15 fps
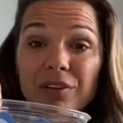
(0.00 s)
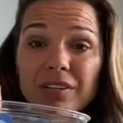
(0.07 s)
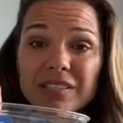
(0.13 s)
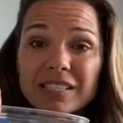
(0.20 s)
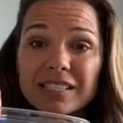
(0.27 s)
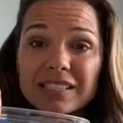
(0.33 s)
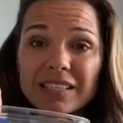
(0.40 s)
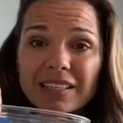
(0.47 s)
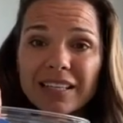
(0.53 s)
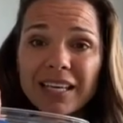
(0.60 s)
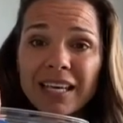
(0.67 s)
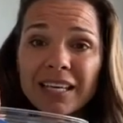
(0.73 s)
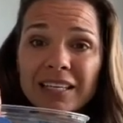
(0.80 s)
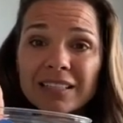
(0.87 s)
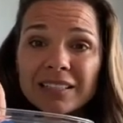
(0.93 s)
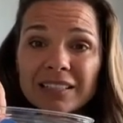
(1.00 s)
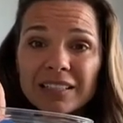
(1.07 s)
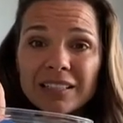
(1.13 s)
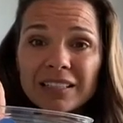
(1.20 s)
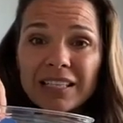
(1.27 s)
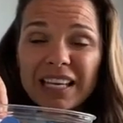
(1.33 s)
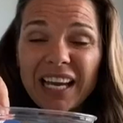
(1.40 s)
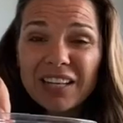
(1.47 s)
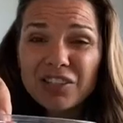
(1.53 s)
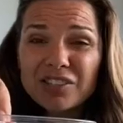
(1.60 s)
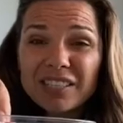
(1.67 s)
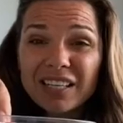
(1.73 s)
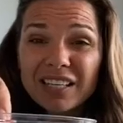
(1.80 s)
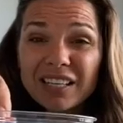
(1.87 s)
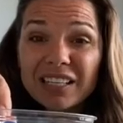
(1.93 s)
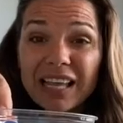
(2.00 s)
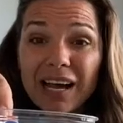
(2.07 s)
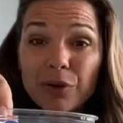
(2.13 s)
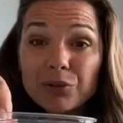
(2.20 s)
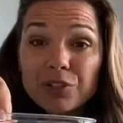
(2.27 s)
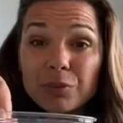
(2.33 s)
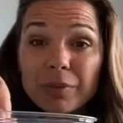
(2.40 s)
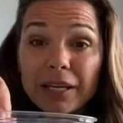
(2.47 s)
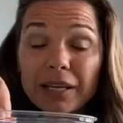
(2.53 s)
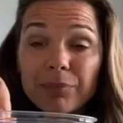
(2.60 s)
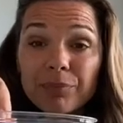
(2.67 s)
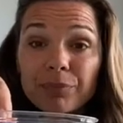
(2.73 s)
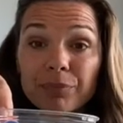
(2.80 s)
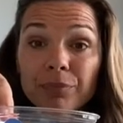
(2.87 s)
Is he silly? Kind of looks like a clown to me.